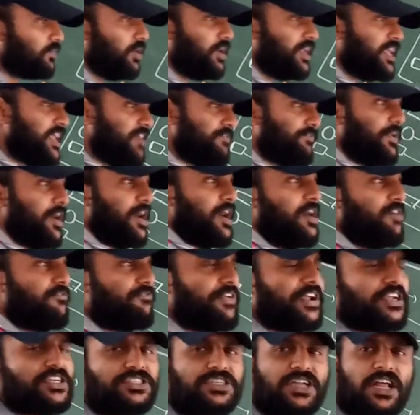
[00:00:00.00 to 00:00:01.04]
if
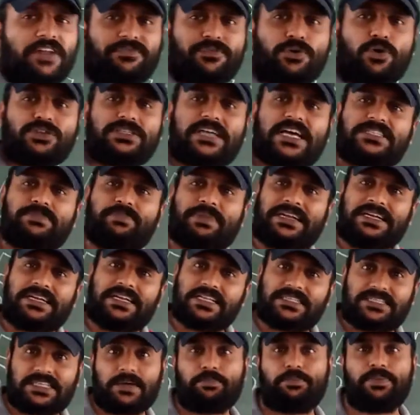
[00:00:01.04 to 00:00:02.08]
frictional force has been
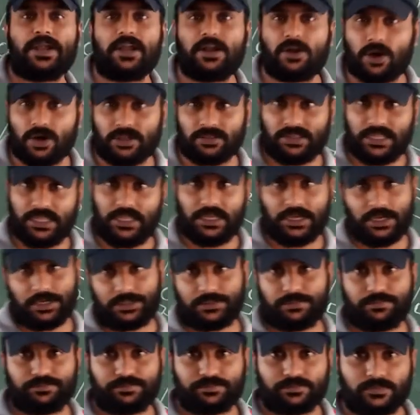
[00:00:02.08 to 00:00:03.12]
disappeared on the
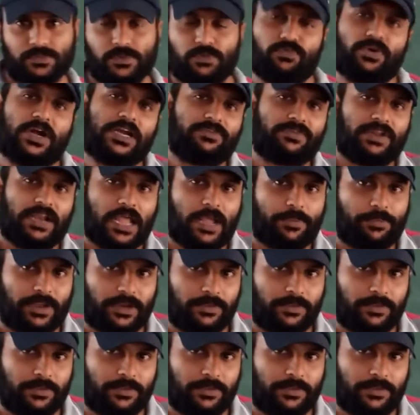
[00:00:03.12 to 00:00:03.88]
earth, what will happen?